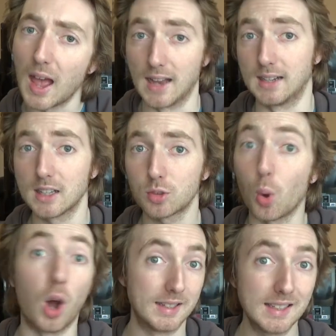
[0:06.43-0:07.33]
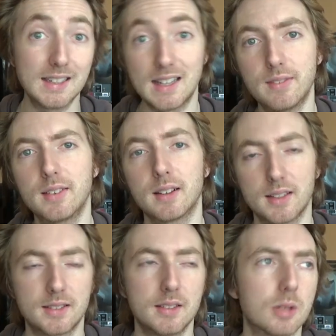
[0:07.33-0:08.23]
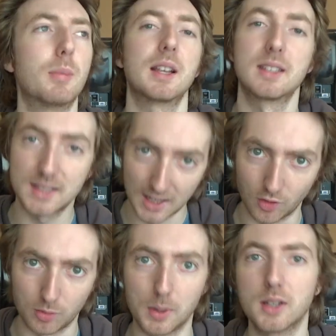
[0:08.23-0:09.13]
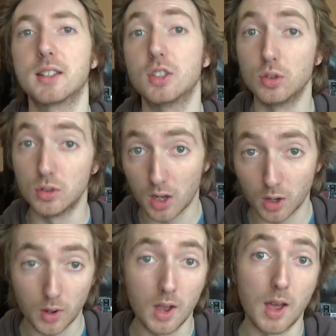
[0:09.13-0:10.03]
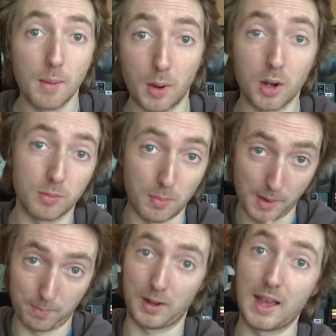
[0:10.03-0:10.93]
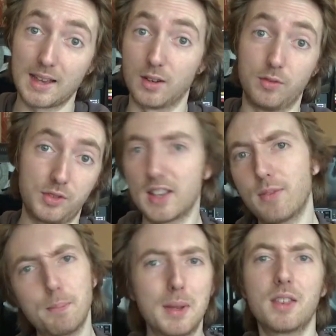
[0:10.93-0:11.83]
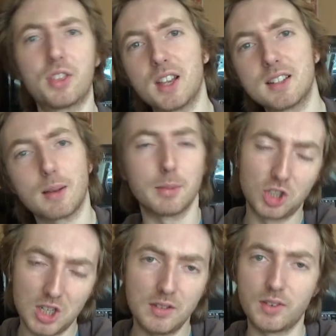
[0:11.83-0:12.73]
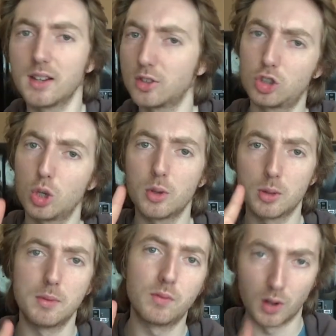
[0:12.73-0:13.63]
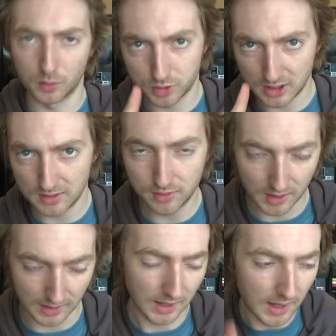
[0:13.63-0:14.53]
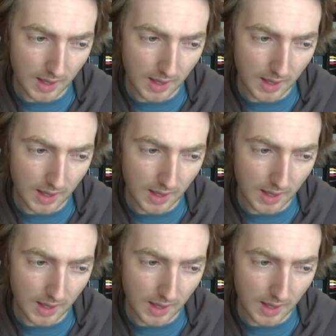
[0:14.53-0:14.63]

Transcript: And guess what? I didn't even listen to myself, because as you know, part of my plan of seven big things I'm achieving, two of them involve TV.